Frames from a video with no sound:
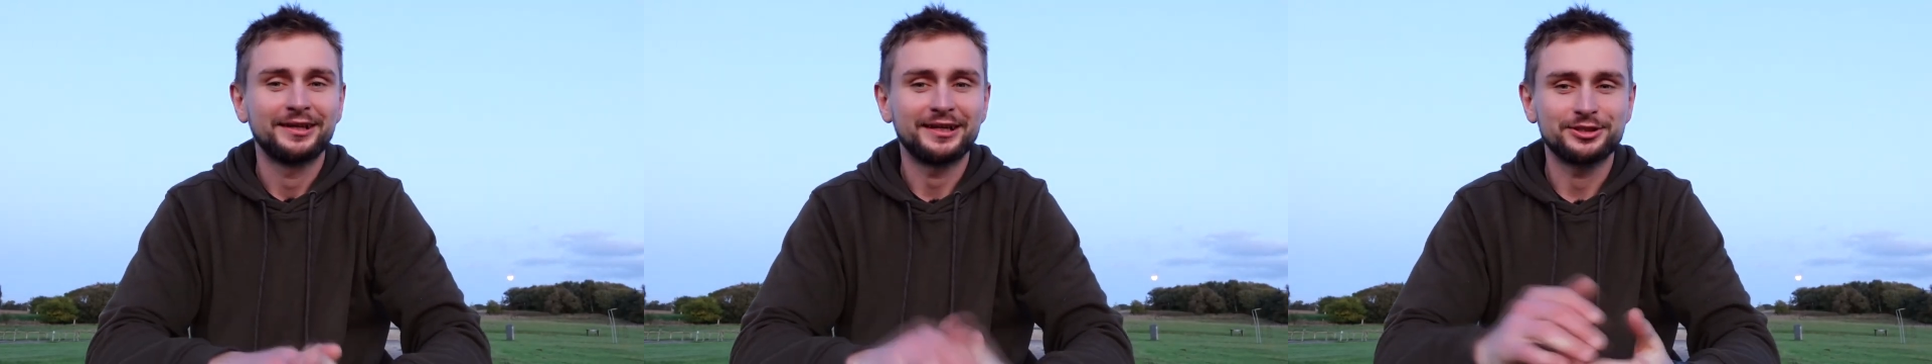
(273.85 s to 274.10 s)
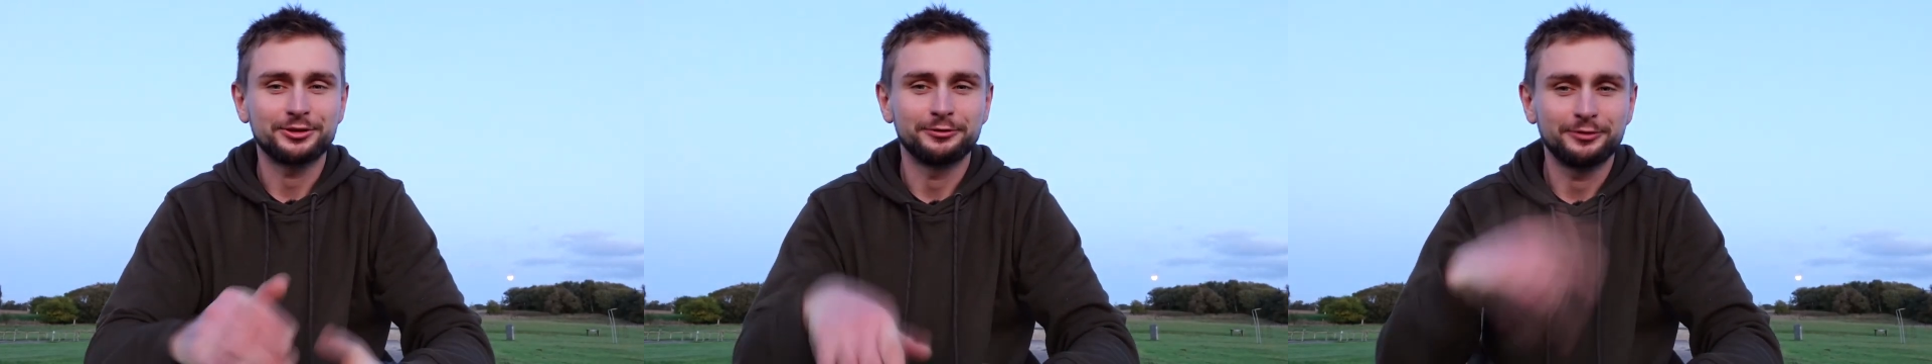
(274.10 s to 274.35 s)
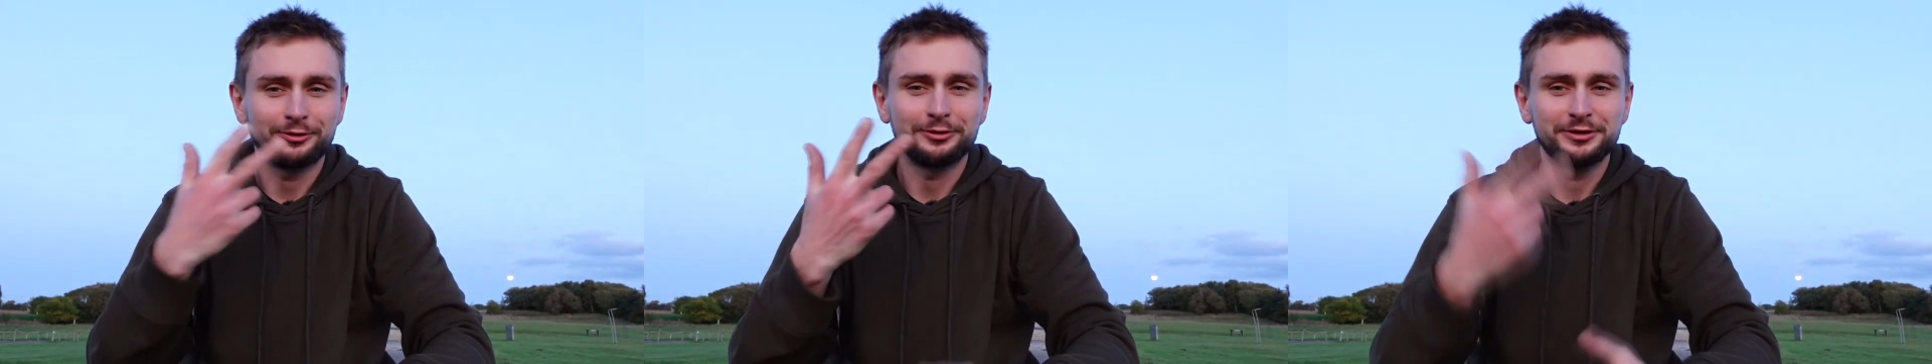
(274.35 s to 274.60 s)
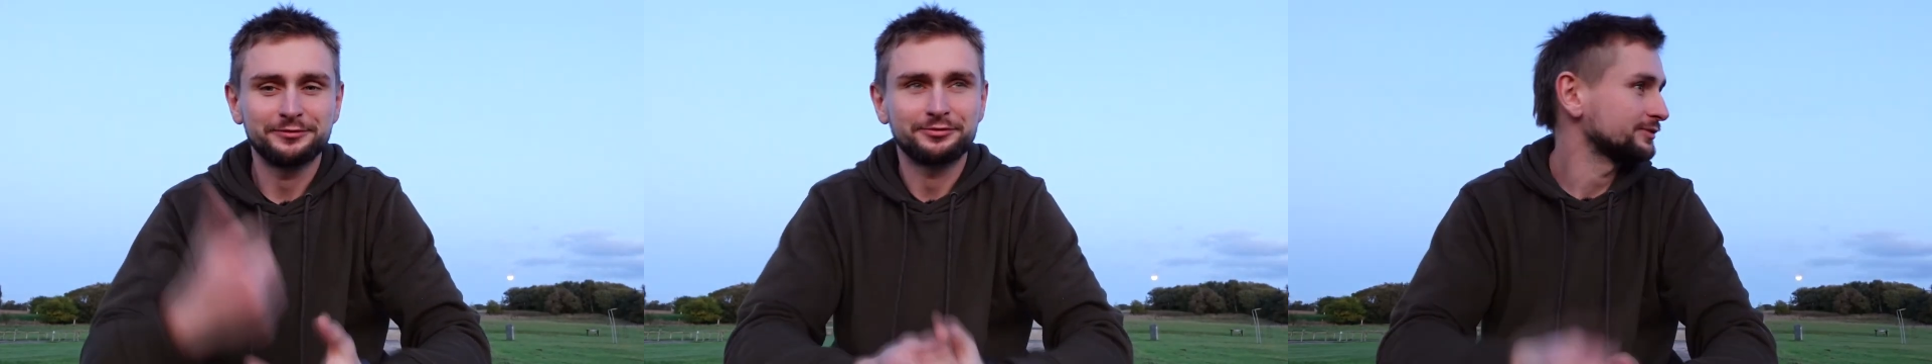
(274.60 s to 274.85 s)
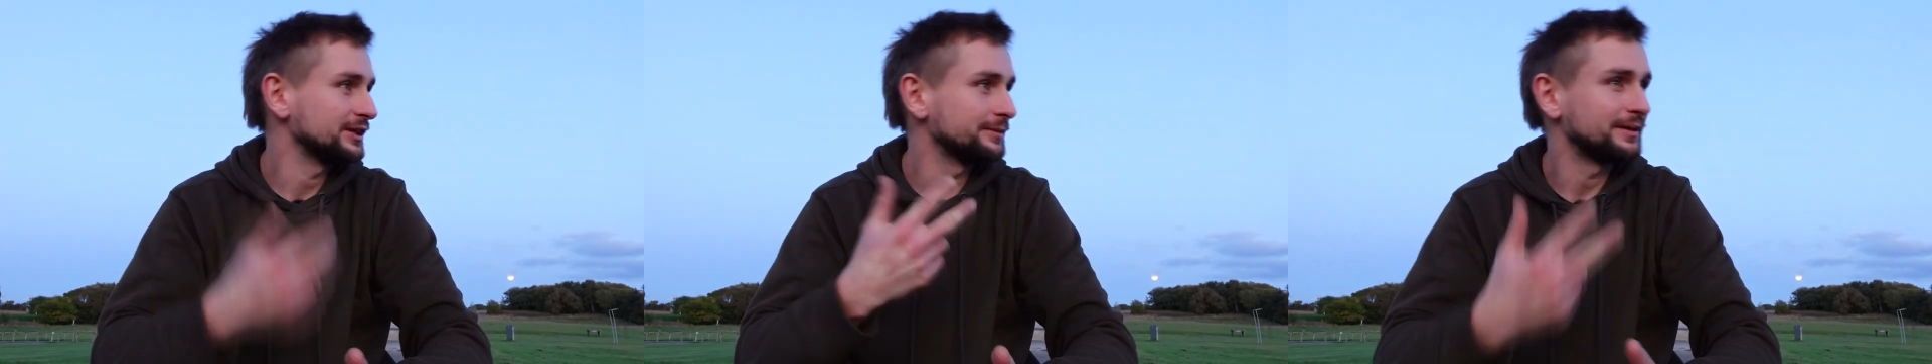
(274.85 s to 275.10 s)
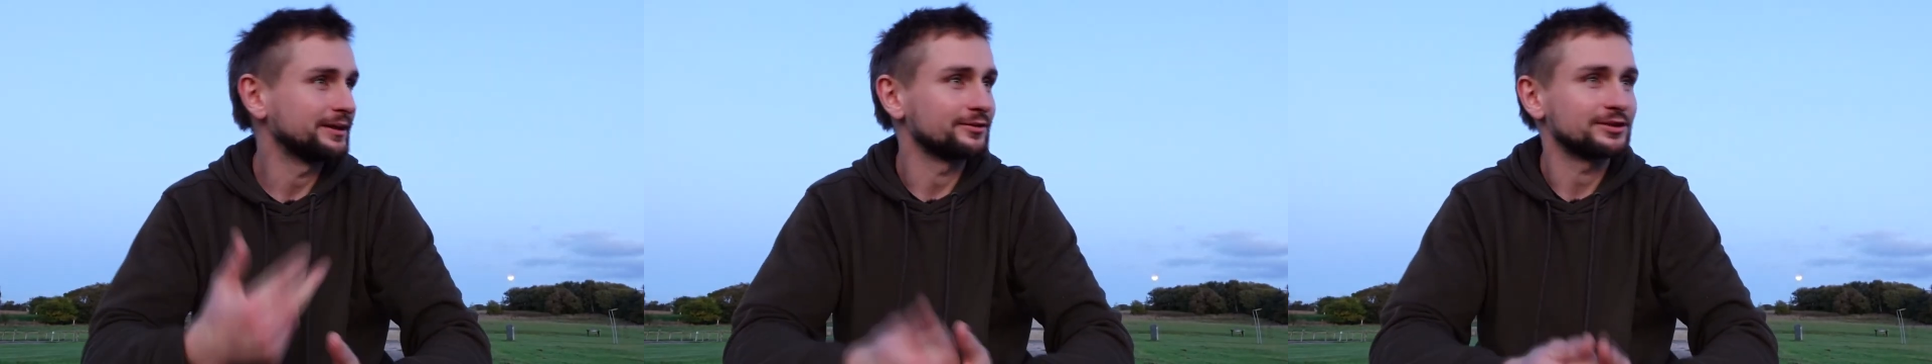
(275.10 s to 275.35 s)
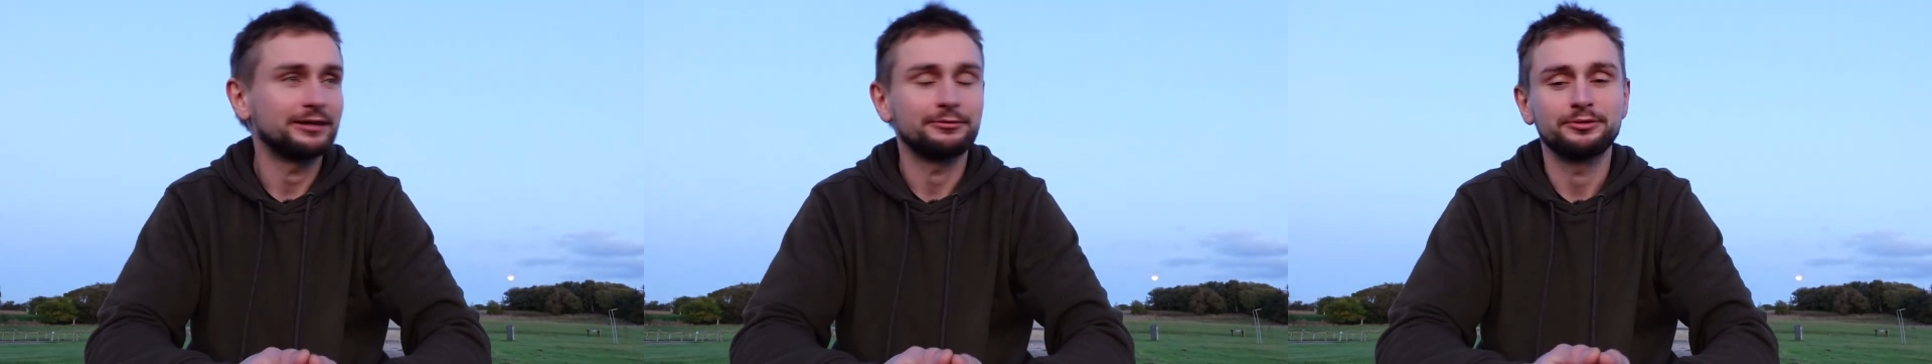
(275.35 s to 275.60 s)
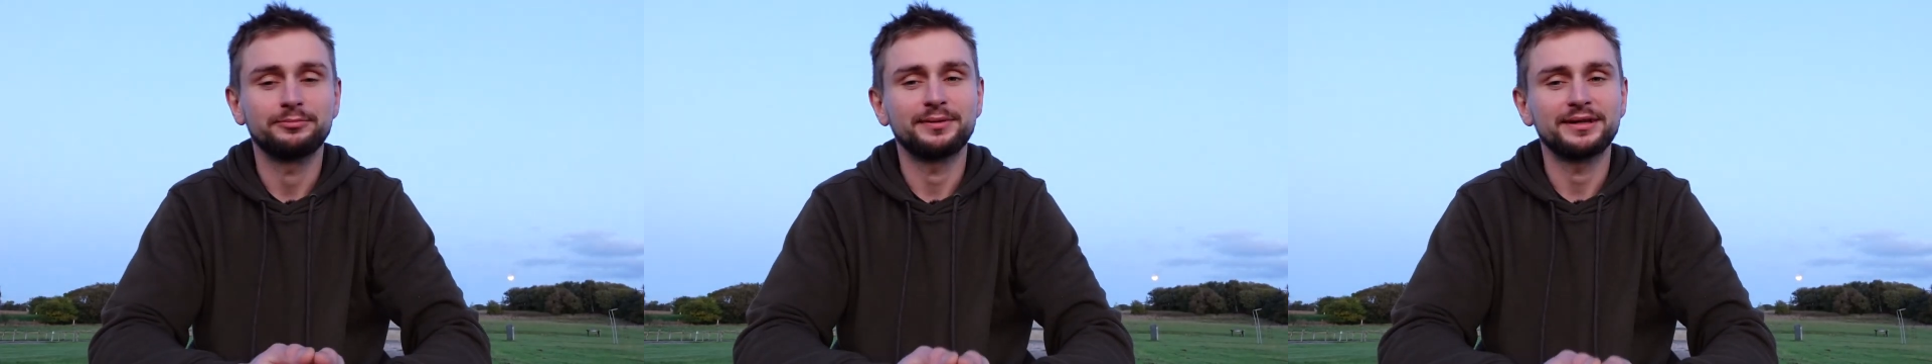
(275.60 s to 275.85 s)
I show you only three methods how
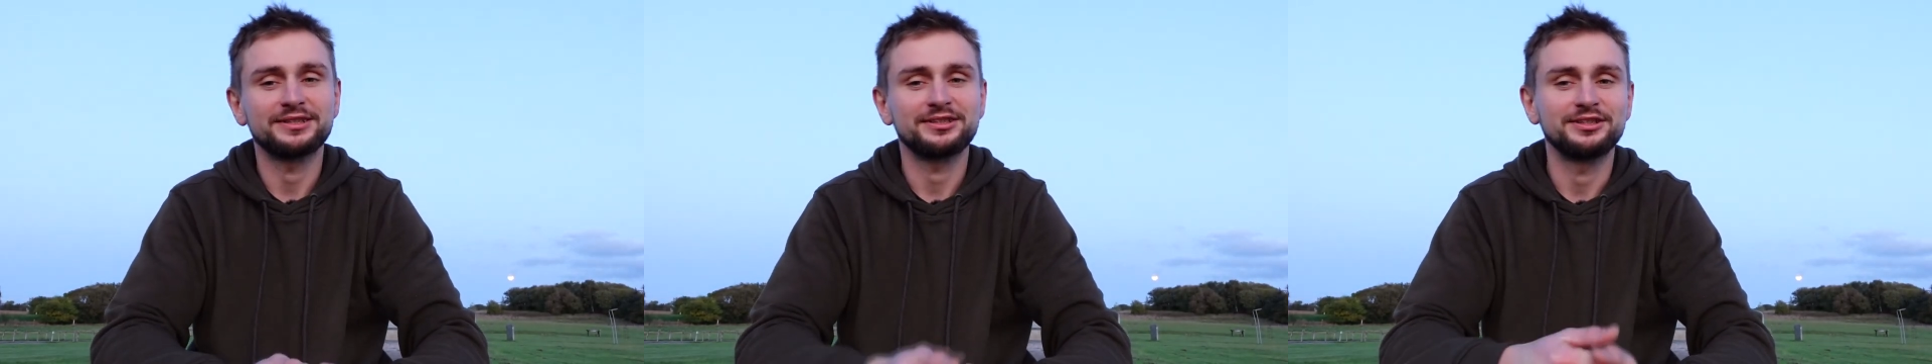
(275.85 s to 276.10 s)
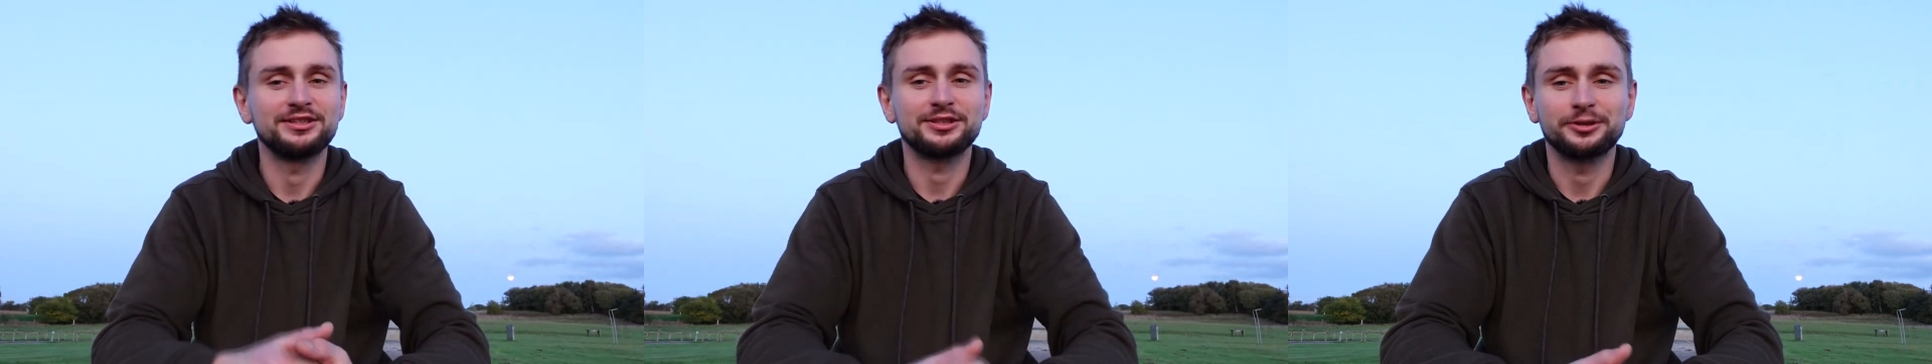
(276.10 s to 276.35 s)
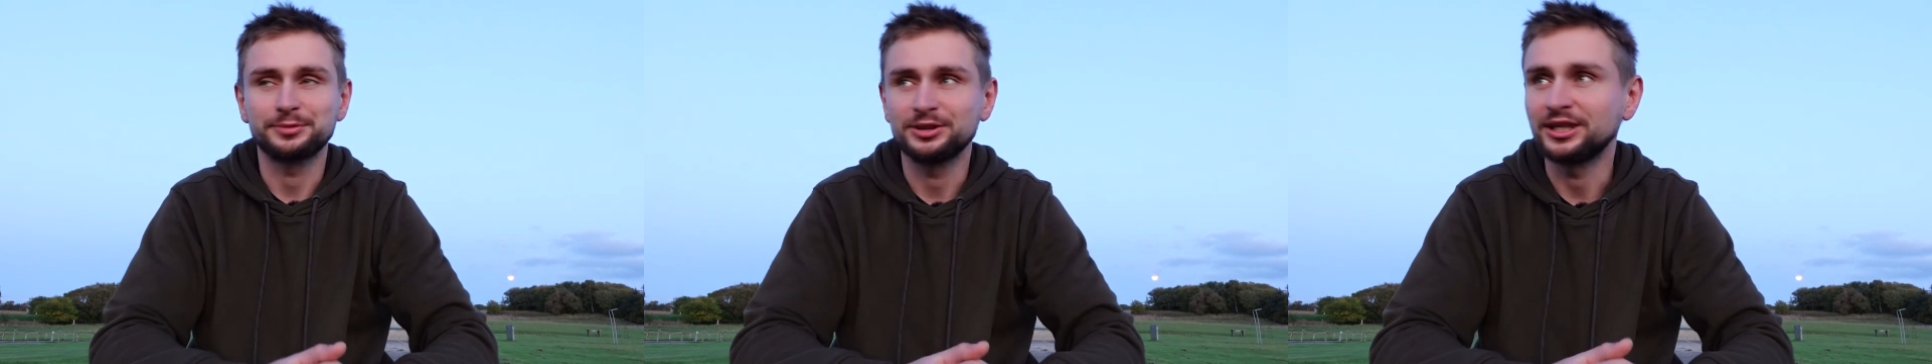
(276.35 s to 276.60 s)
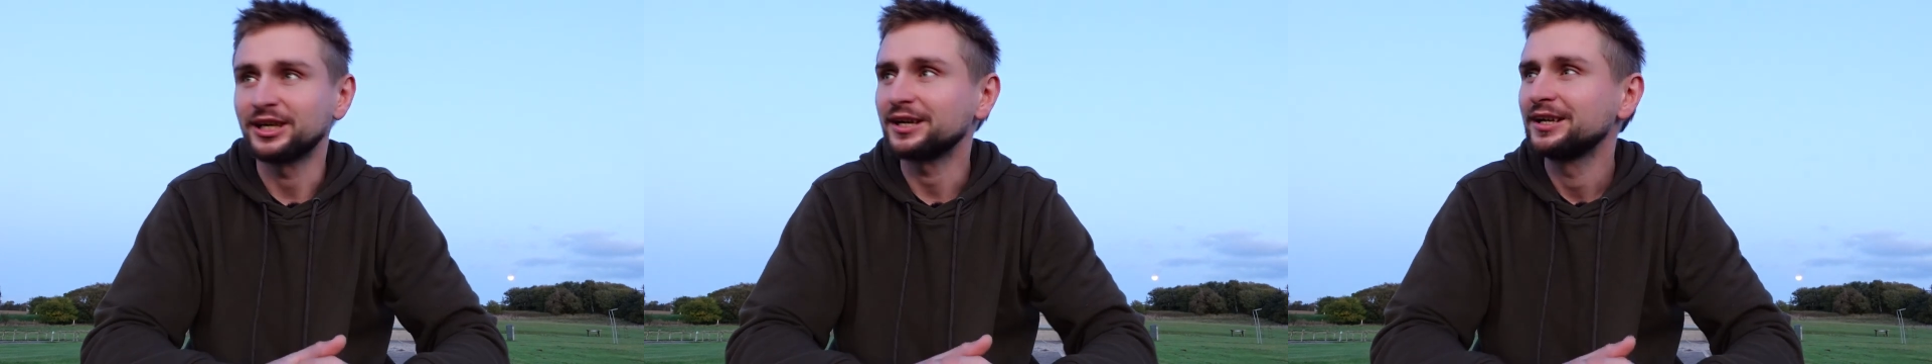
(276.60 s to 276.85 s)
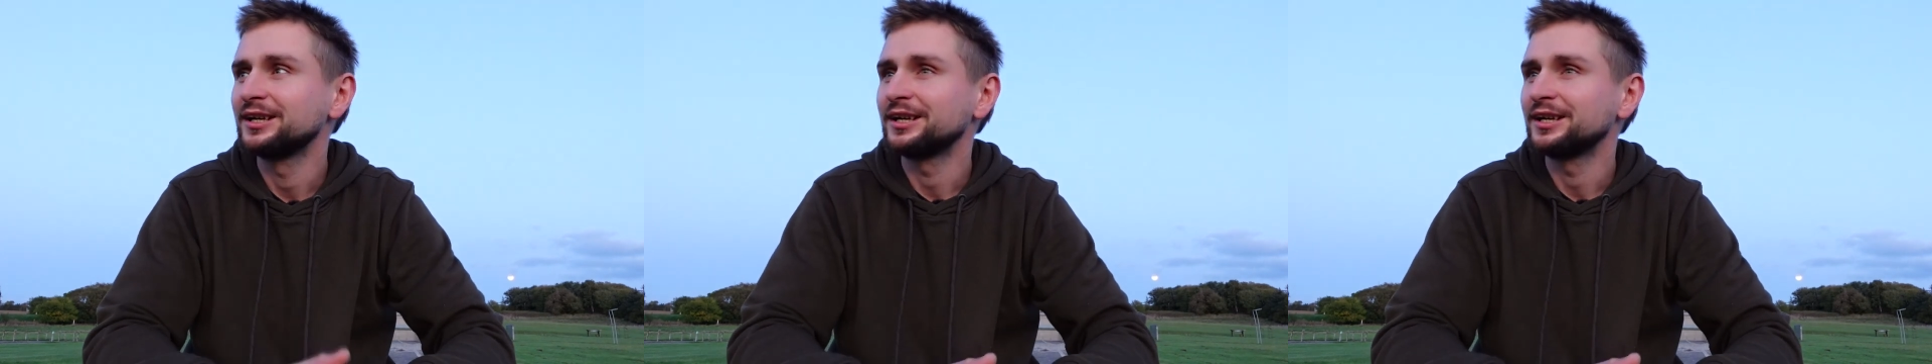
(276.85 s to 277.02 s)
to pass this obstacle